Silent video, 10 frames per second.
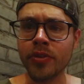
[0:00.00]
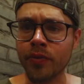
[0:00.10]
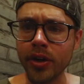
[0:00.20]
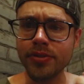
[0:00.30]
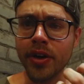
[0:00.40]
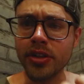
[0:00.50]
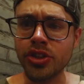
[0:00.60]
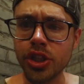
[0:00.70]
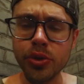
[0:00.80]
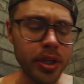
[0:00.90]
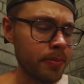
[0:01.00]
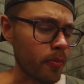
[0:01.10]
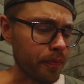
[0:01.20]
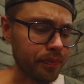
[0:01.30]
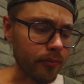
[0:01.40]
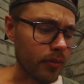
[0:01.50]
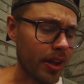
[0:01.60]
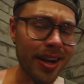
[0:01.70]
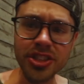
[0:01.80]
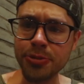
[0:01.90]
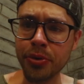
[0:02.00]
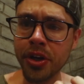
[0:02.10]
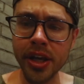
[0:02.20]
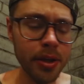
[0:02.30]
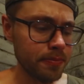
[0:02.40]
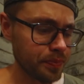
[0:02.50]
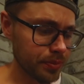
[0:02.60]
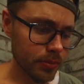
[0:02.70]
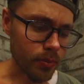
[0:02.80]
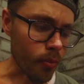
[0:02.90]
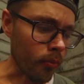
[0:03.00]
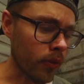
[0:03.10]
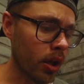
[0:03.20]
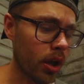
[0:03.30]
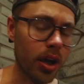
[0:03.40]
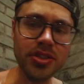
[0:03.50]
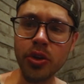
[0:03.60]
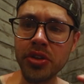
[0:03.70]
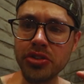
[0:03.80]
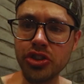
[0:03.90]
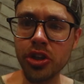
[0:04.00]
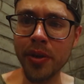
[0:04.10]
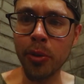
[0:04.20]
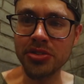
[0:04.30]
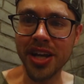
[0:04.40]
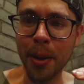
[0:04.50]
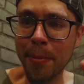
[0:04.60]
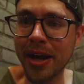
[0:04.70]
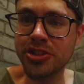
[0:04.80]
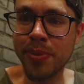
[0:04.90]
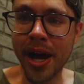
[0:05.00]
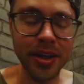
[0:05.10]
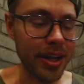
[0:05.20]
They're very, very chewy, kind of springy. So when you chew them, they almost kind of bounce back.